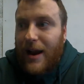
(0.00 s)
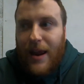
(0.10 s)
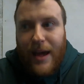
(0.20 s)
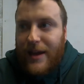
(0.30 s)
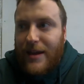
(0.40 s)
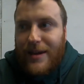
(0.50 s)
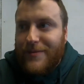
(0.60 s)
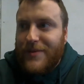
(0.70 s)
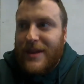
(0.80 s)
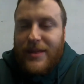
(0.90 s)
like,
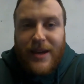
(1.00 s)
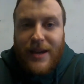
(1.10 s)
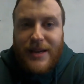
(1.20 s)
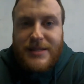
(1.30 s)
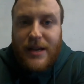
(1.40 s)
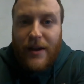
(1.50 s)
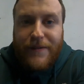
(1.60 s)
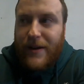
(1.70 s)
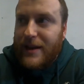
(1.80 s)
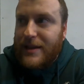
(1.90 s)
the thing is, I
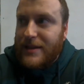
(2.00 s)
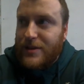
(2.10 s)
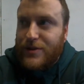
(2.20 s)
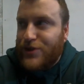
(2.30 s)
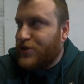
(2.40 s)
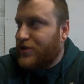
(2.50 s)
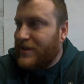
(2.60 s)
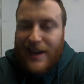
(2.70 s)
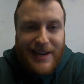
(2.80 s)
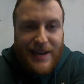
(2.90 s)
find that there's
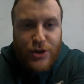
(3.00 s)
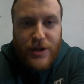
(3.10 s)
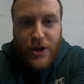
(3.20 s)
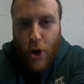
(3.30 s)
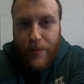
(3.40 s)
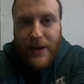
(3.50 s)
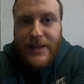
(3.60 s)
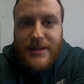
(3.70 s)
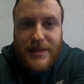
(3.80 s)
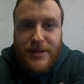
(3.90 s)
like literally no
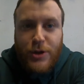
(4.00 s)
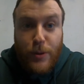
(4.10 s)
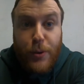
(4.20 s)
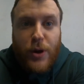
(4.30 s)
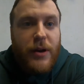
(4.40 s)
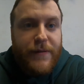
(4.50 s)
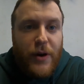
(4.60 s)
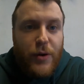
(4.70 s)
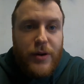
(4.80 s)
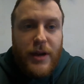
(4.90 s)
places to put your
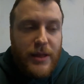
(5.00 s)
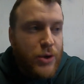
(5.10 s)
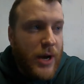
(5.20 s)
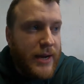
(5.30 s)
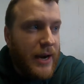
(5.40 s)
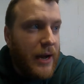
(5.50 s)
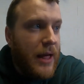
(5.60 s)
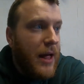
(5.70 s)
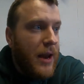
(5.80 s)
phone in the track car.